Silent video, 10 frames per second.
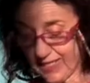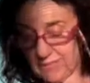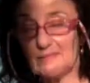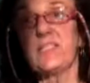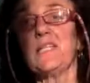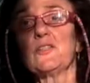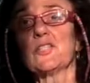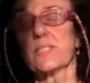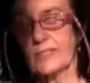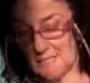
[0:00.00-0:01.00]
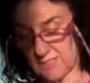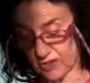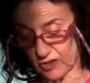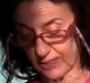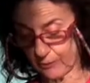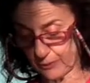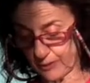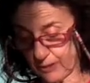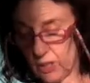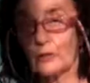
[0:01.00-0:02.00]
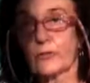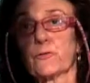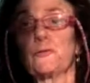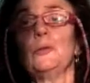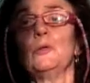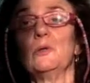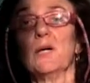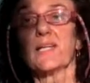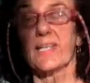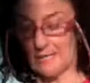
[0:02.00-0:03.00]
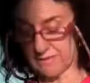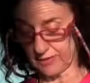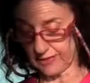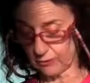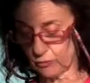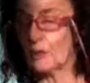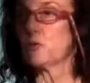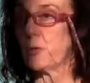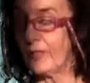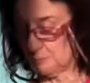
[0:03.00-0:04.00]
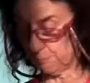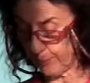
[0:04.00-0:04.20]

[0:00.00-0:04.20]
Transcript: and teaches his children the true Catholic doctrine.